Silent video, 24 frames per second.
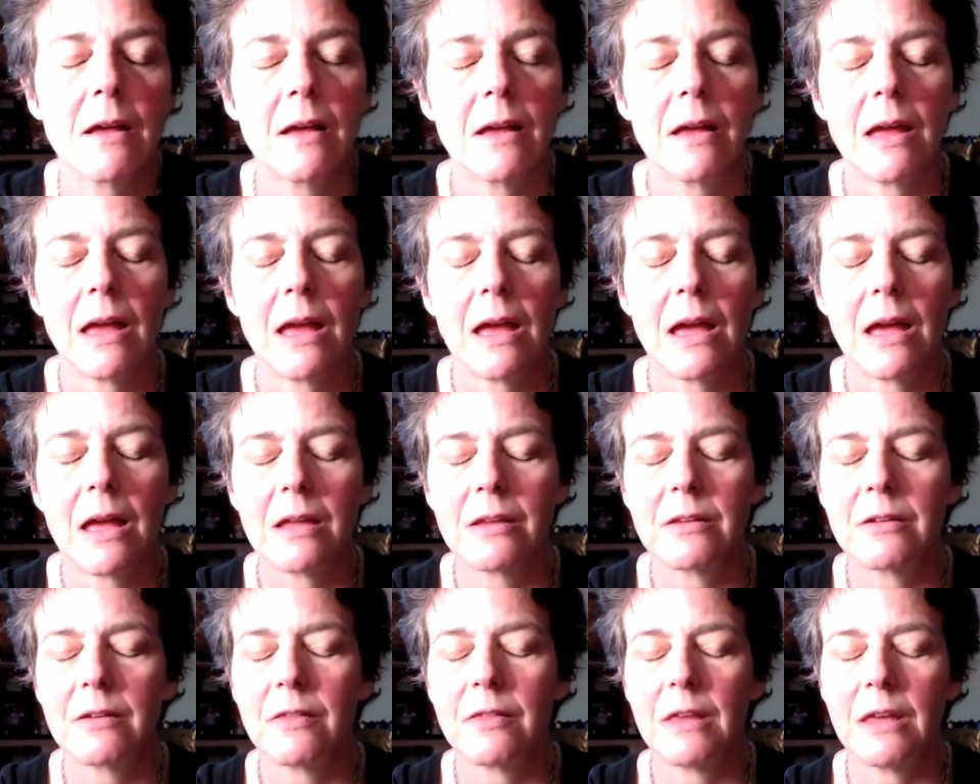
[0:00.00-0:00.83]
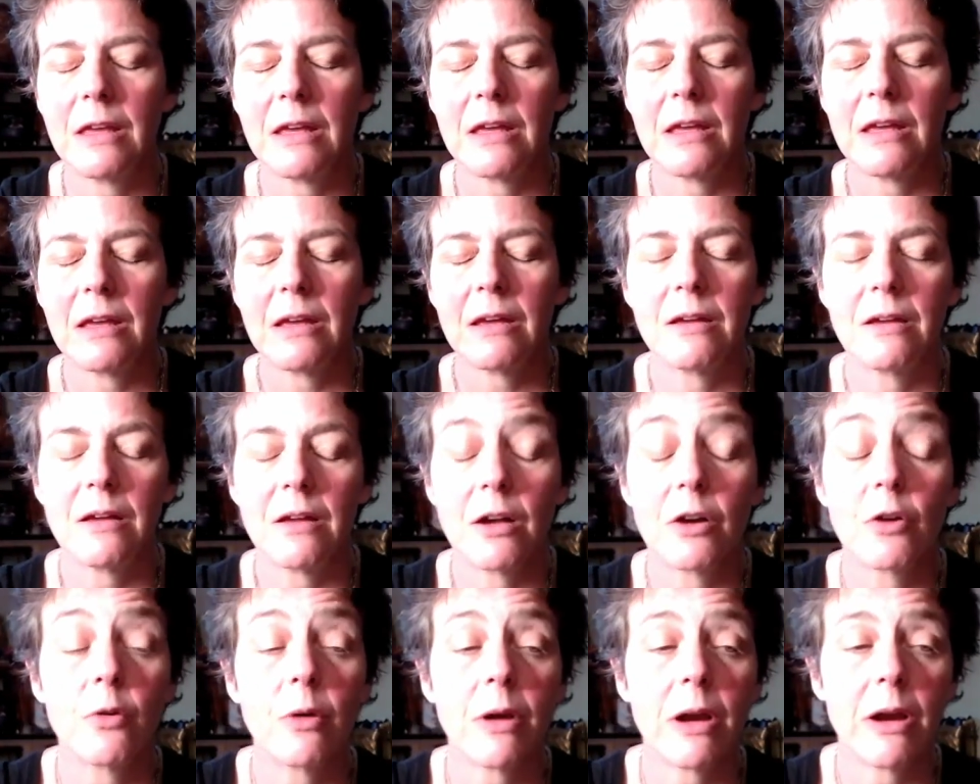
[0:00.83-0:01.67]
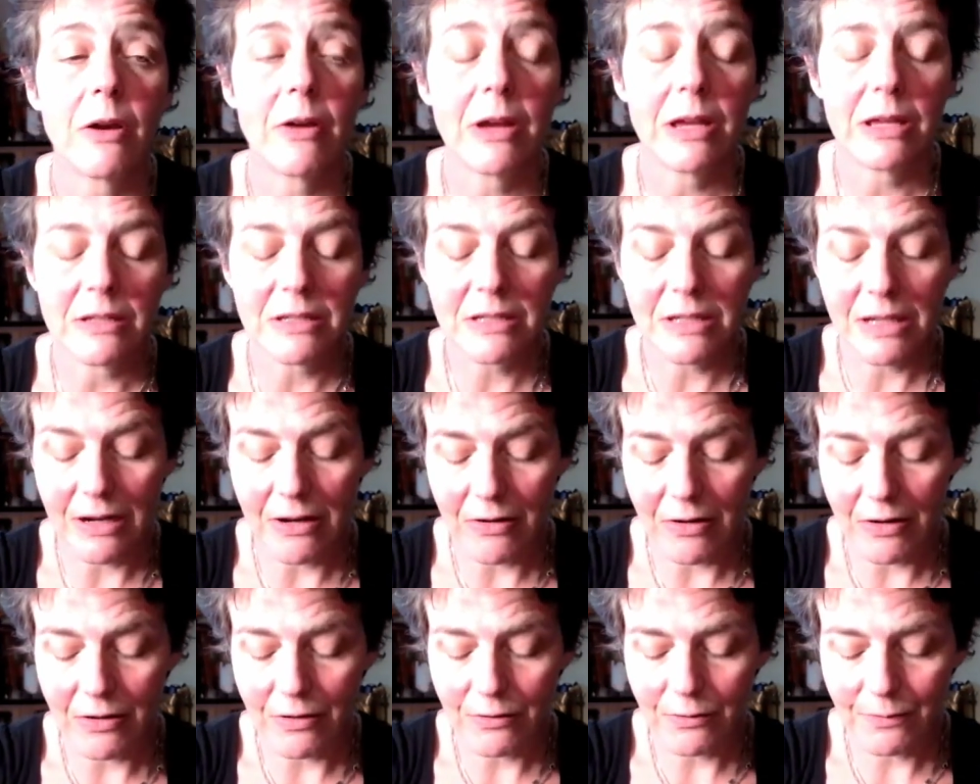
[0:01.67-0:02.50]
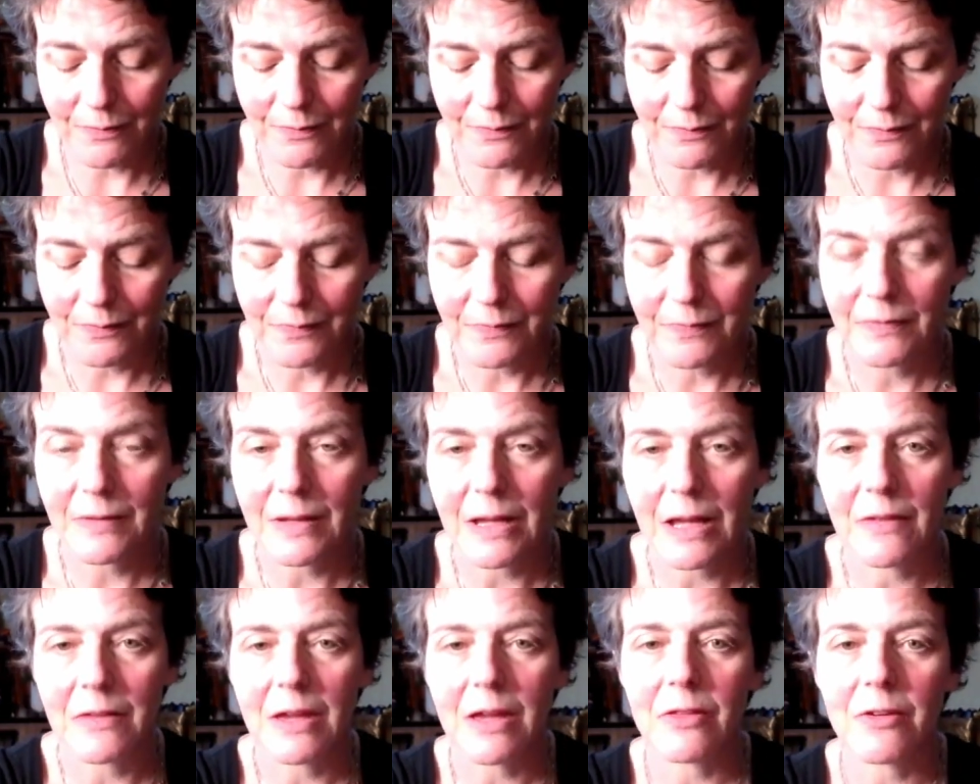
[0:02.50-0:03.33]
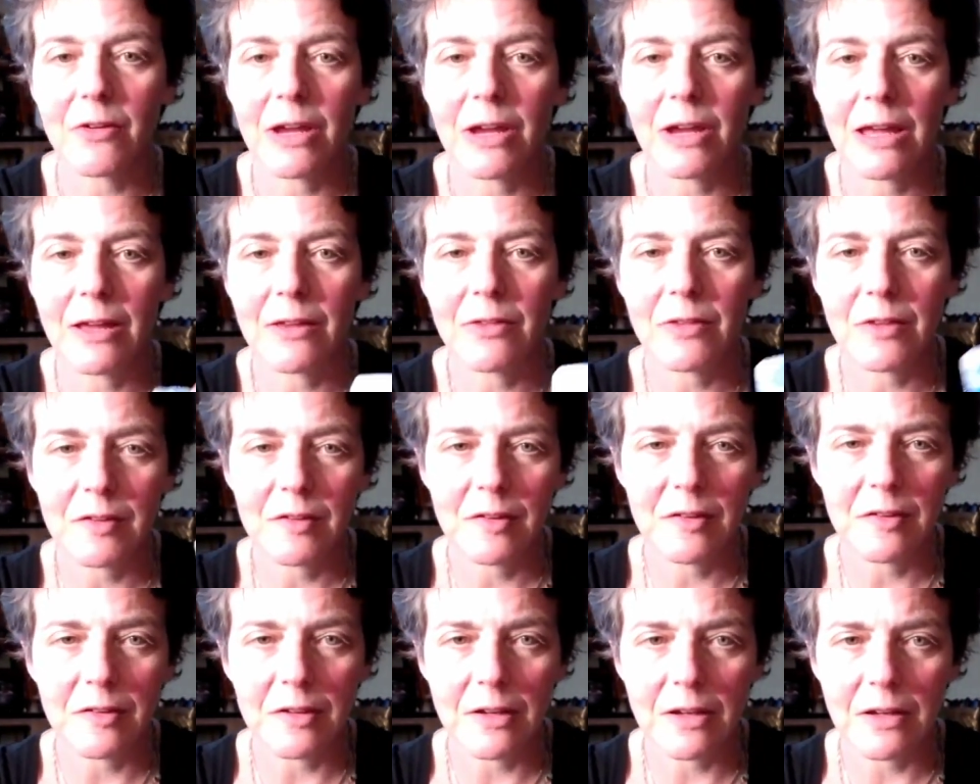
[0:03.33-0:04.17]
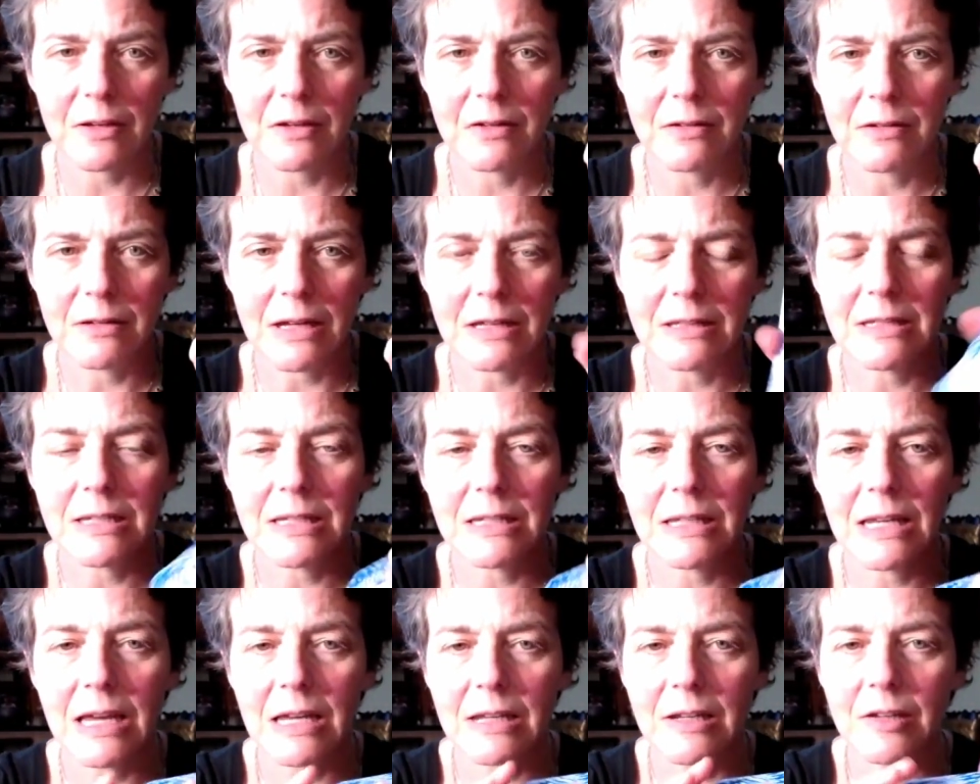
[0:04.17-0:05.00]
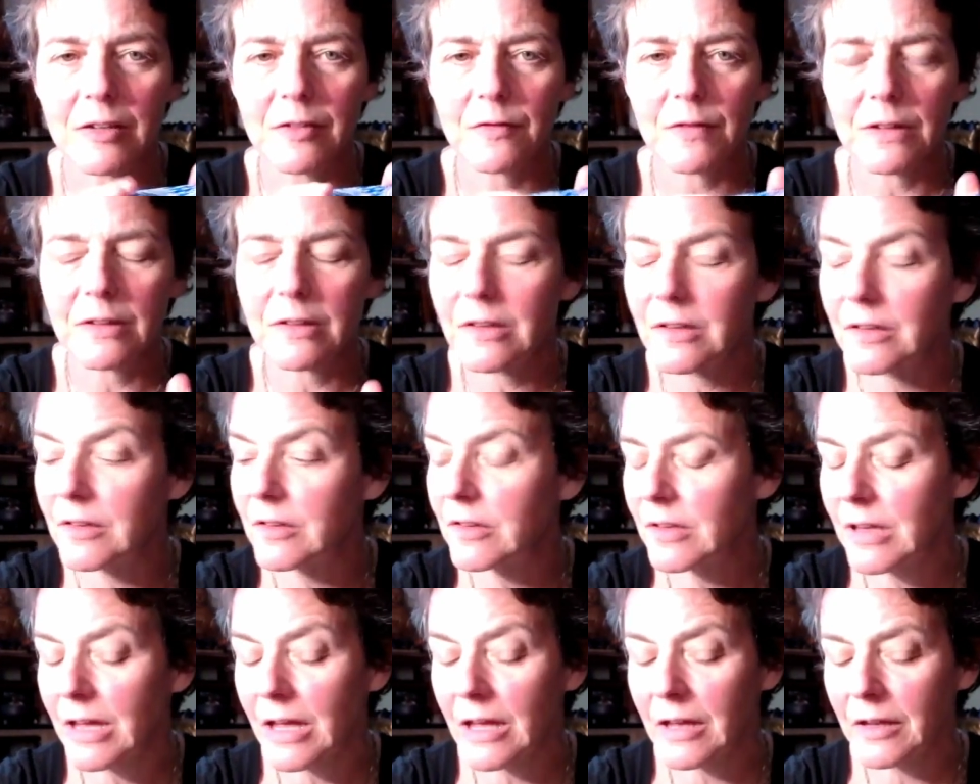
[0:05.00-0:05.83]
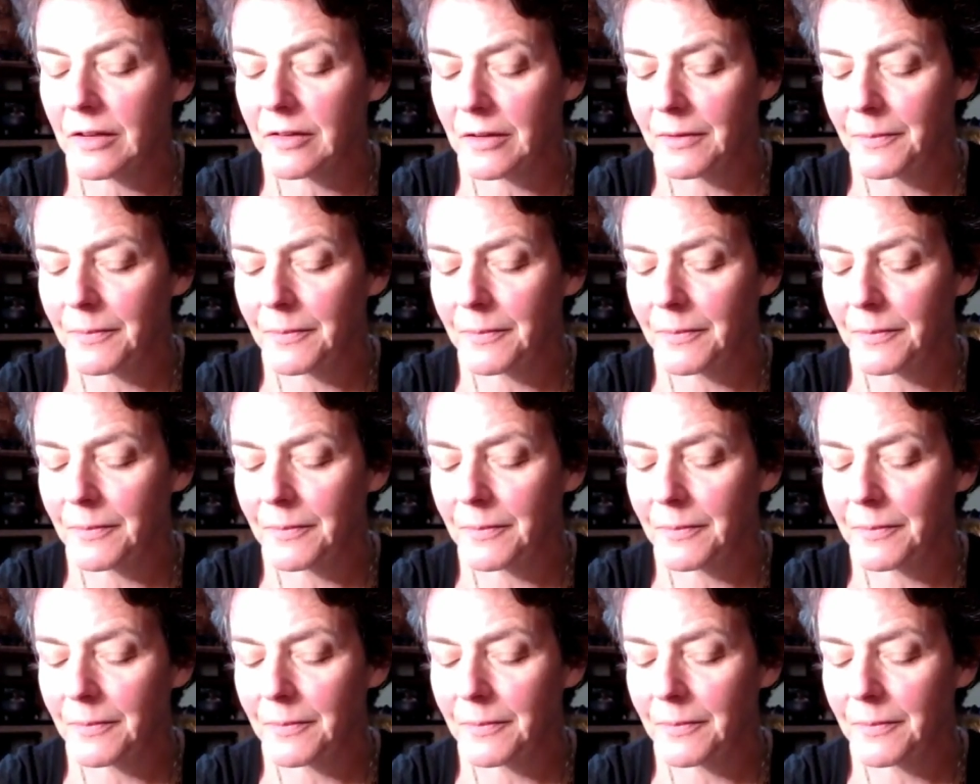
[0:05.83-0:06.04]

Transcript: and the Aquarian Tarot on the other hand. This is a 1980s vintage deck.